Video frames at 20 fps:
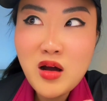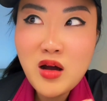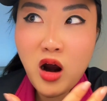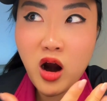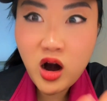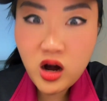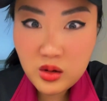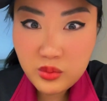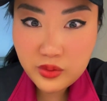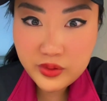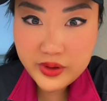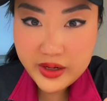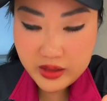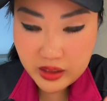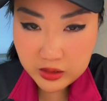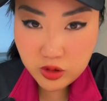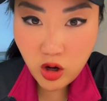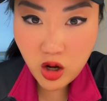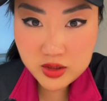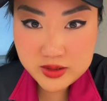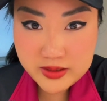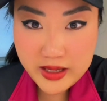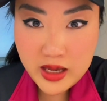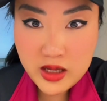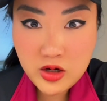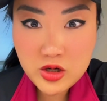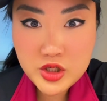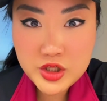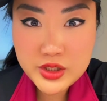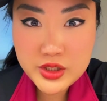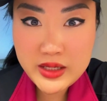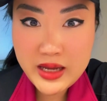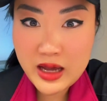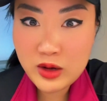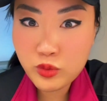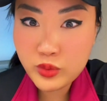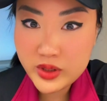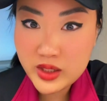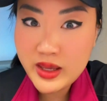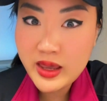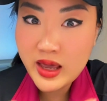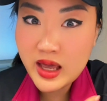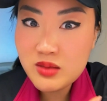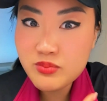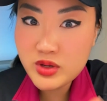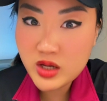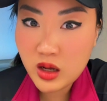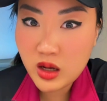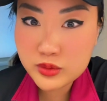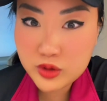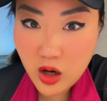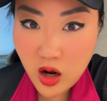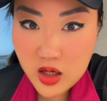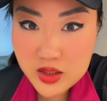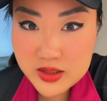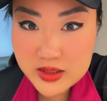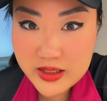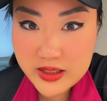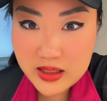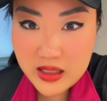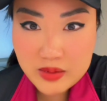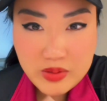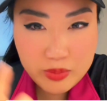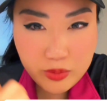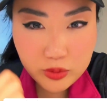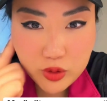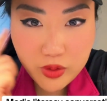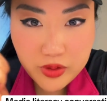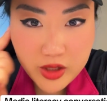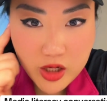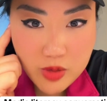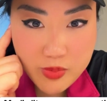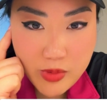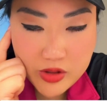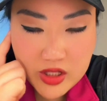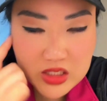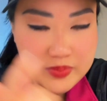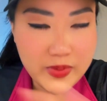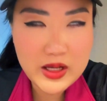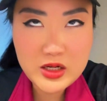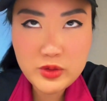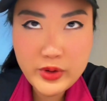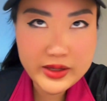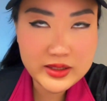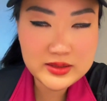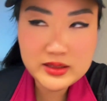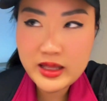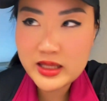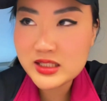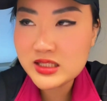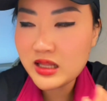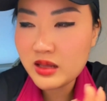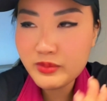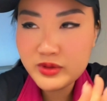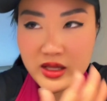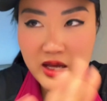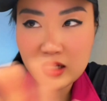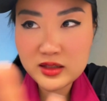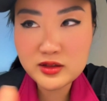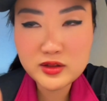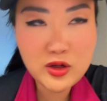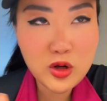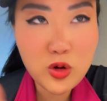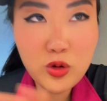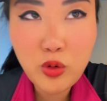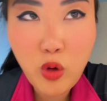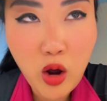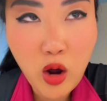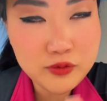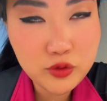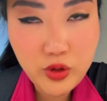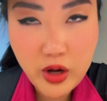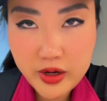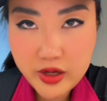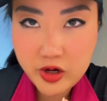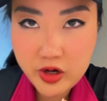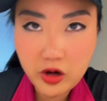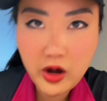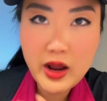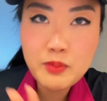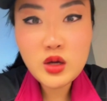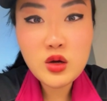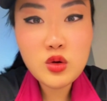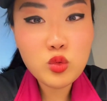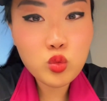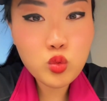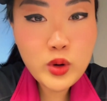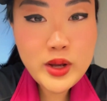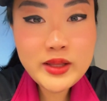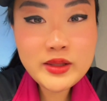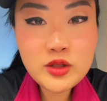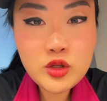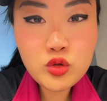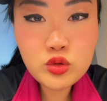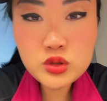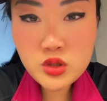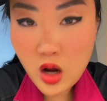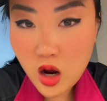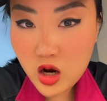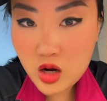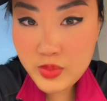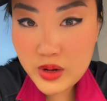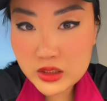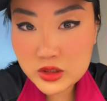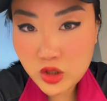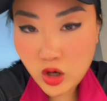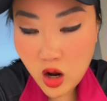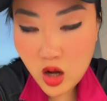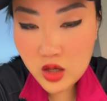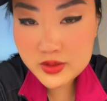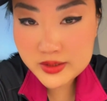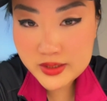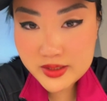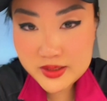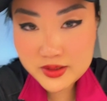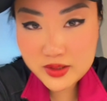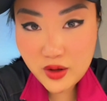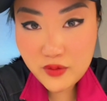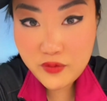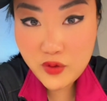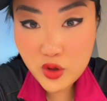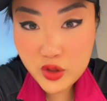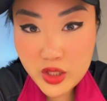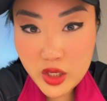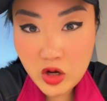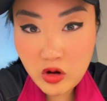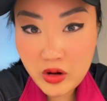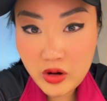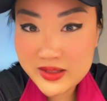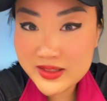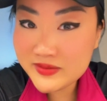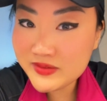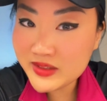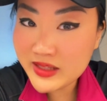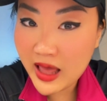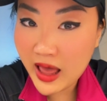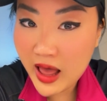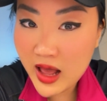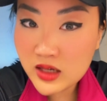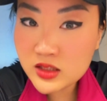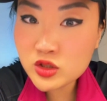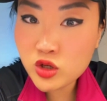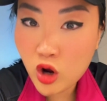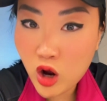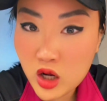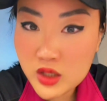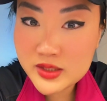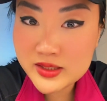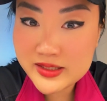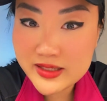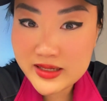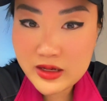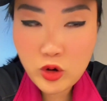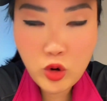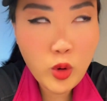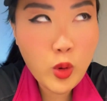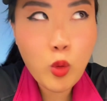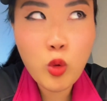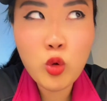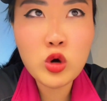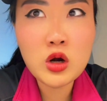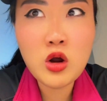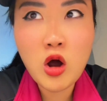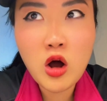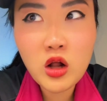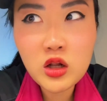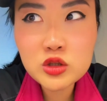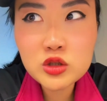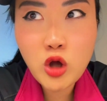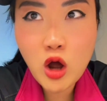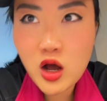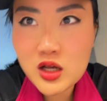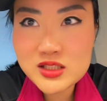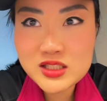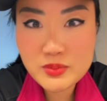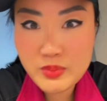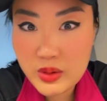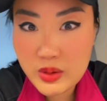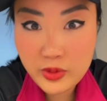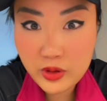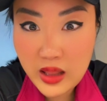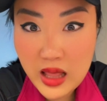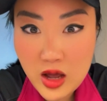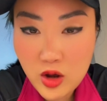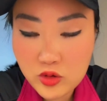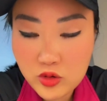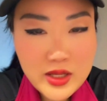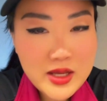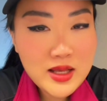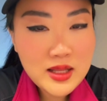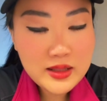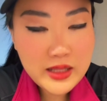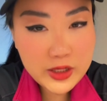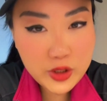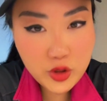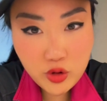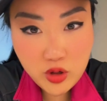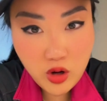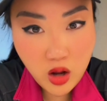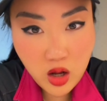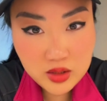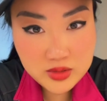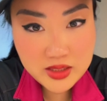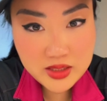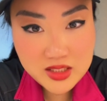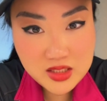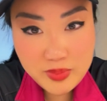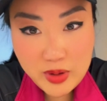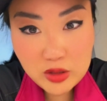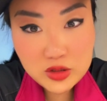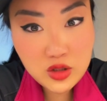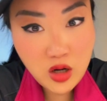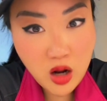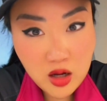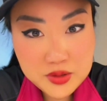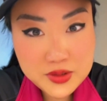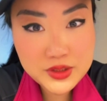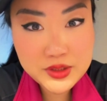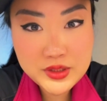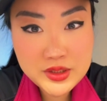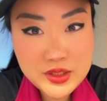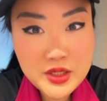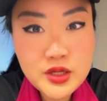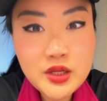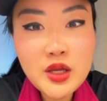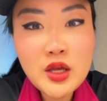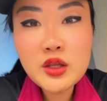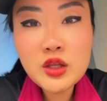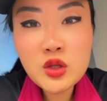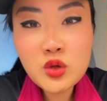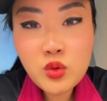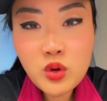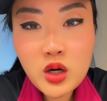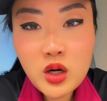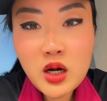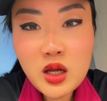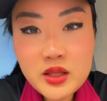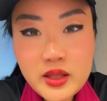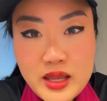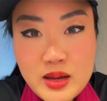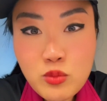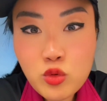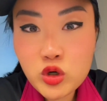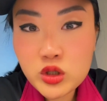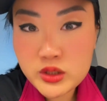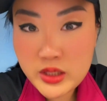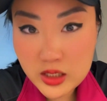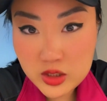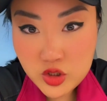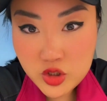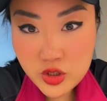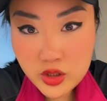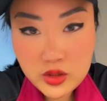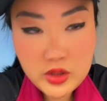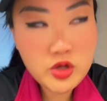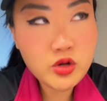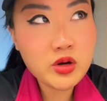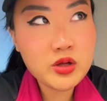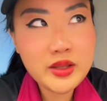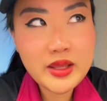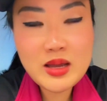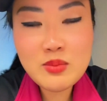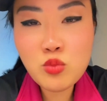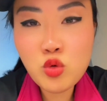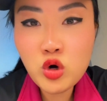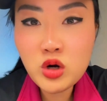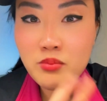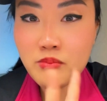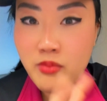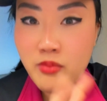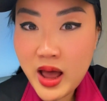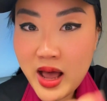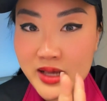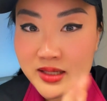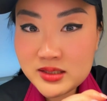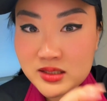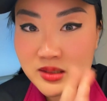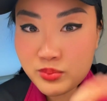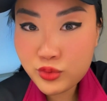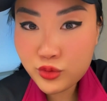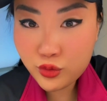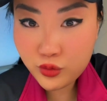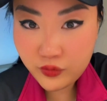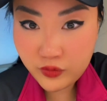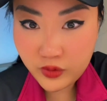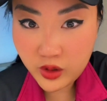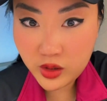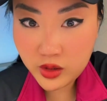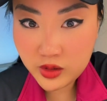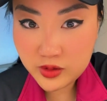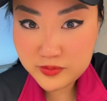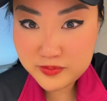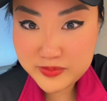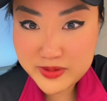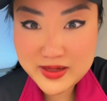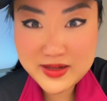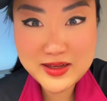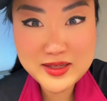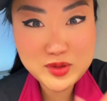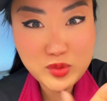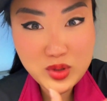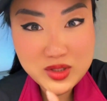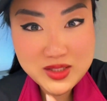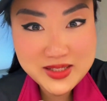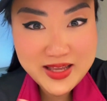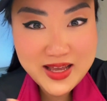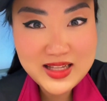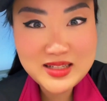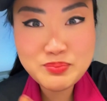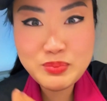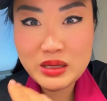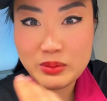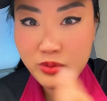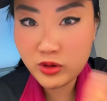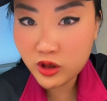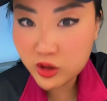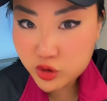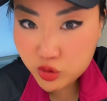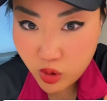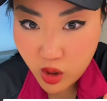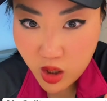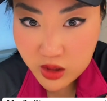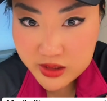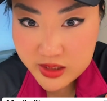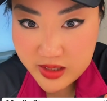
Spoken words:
harboring that toxic energy and we can become toxic. Like, people don't think about this, but anyways, let me not go off track here. When you talk about toxic stuff on here and even act toxic or call toxic people out, like your content is about toxicity, you are gonna get more attention, you're gonna get more mass approval because once again, people are drawn to